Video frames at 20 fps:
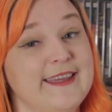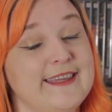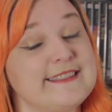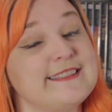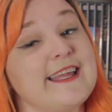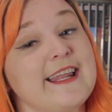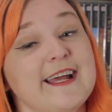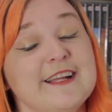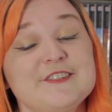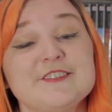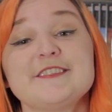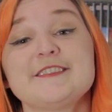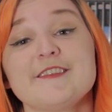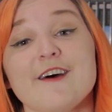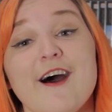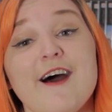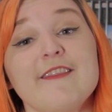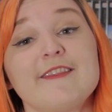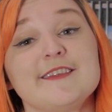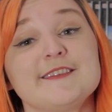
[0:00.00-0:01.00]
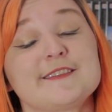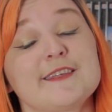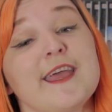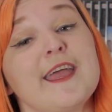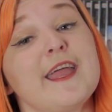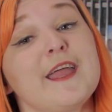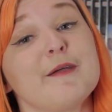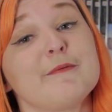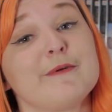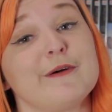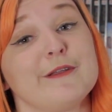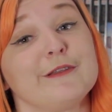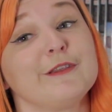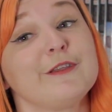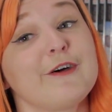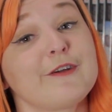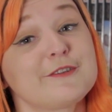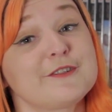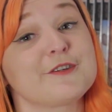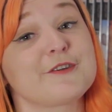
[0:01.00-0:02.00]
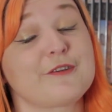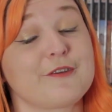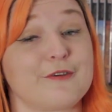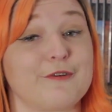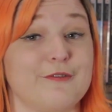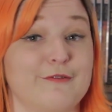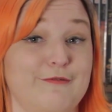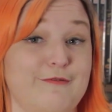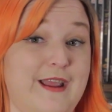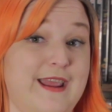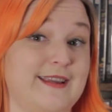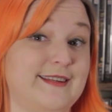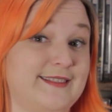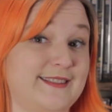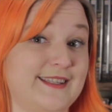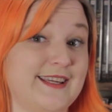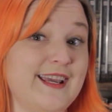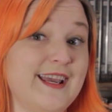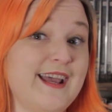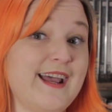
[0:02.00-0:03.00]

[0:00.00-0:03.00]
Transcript: is that I just thought this game looked great.